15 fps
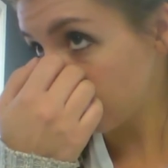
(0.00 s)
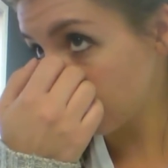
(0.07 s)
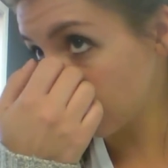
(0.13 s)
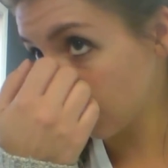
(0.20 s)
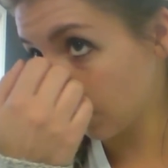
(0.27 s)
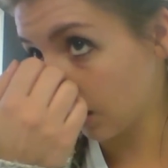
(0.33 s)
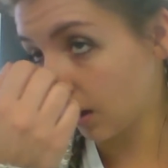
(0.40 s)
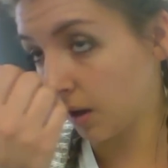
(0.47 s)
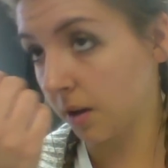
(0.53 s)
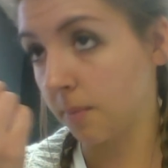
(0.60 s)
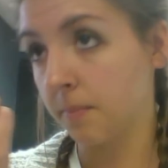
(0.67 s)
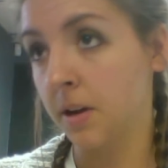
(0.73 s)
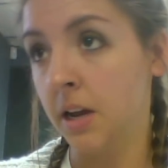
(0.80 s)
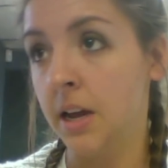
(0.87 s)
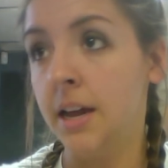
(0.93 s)
And
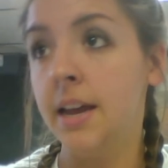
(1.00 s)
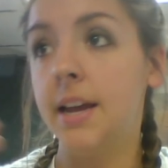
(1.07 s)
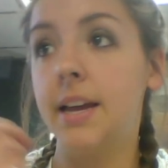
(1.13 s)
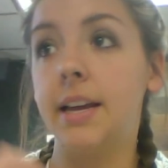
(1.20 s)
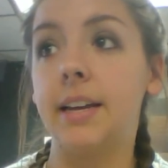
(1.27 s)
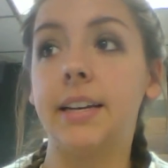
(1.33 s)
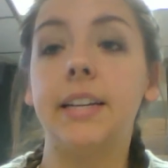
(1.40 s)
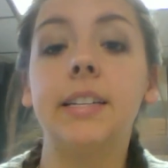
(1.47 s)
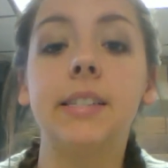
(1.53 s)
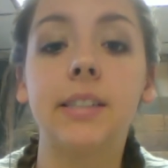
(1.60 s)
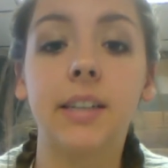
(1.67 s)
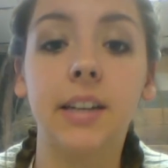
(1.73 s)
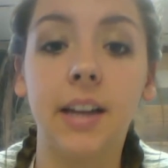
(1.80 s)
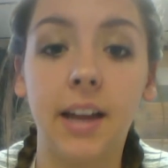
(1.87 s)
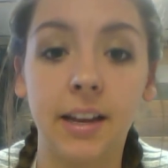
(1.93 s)
he's going
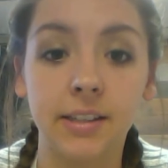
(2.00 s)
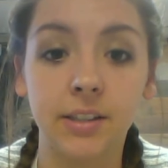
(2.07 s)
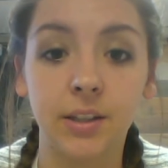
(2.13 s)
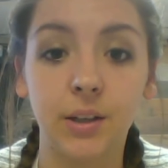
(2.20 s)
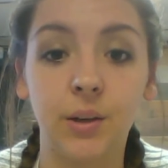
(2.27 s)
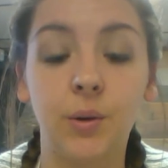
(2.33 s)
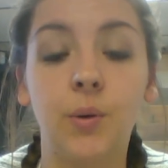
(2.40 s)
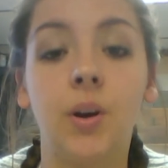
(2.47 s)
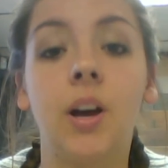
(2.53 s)
to ask you